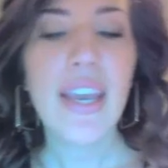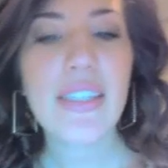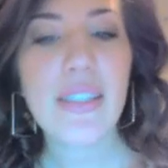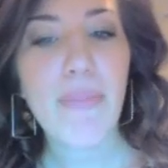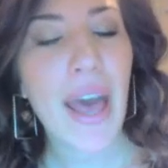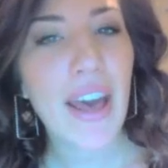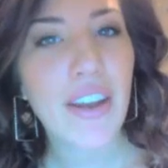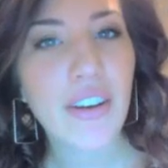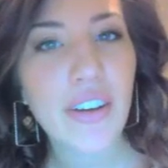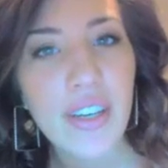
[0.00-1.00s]
is a
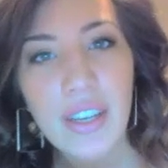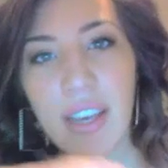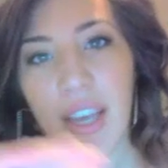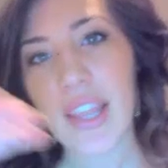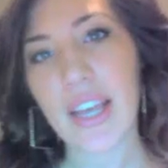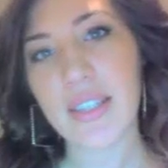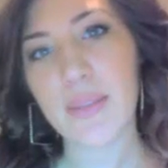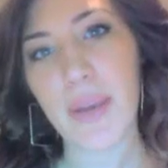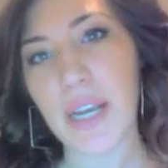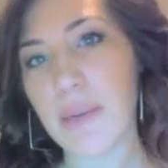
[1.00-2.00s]
pattern
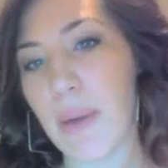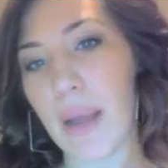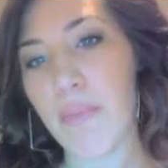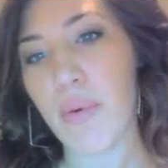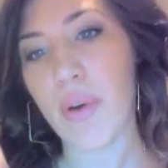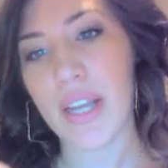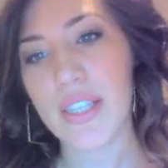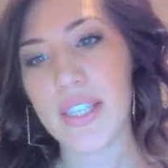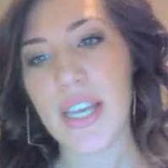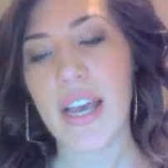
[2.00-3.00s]
that's made by
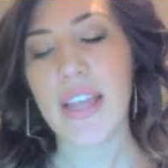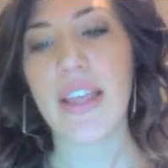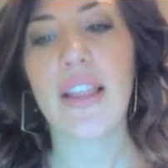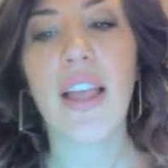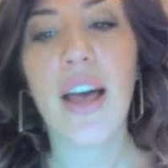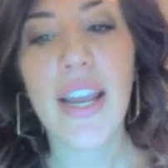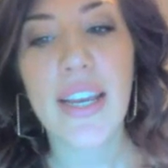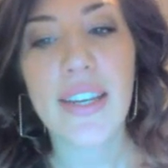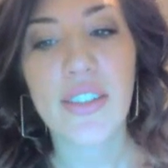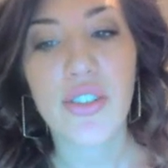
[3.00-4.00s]
points that
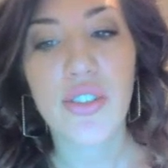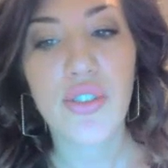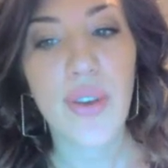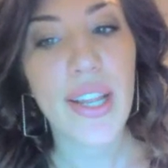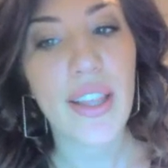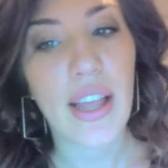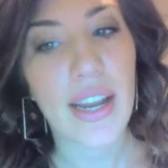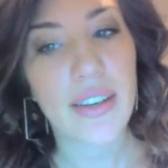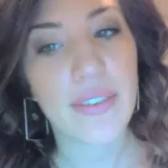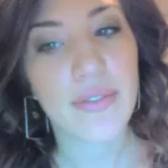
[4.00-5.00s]
lie in a straight
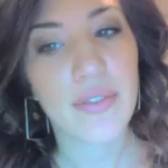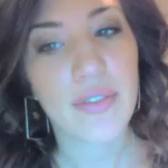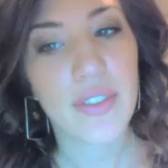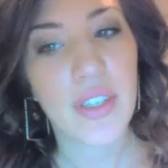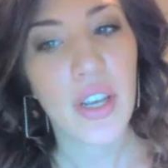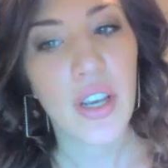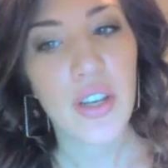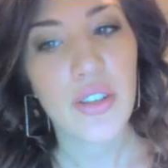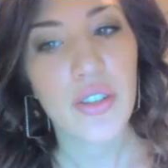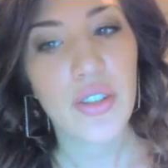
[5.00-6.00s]
line.
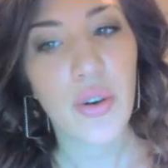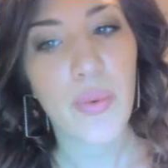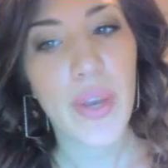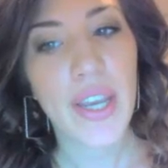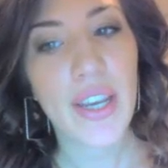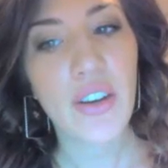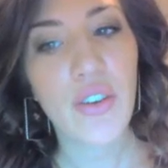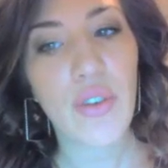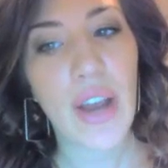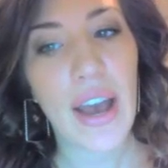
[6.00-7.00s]
So we can
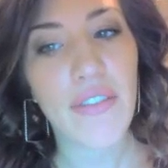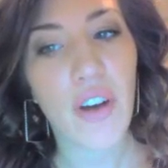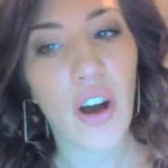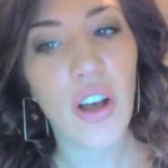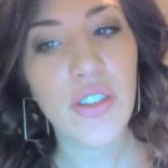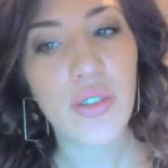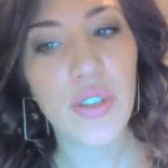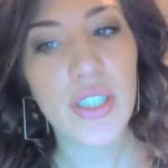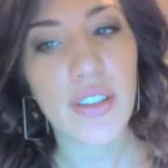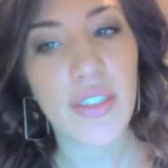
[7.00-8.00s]
graph all
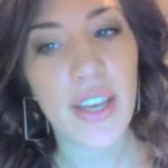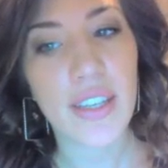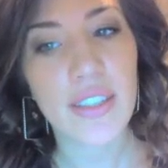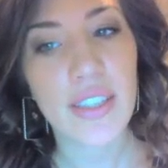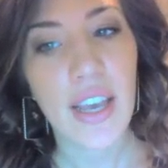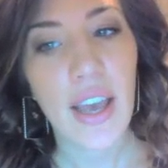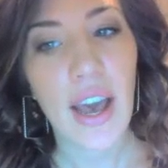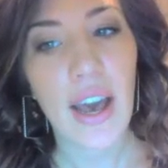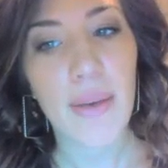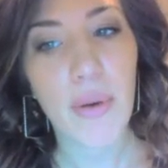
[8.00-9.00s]
sorts of things,
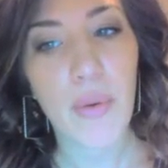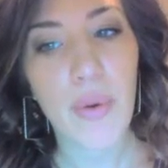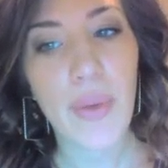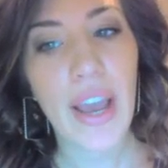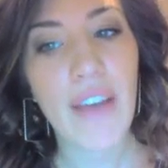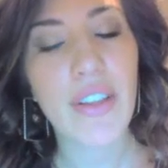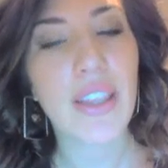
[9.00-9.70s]
but when we have a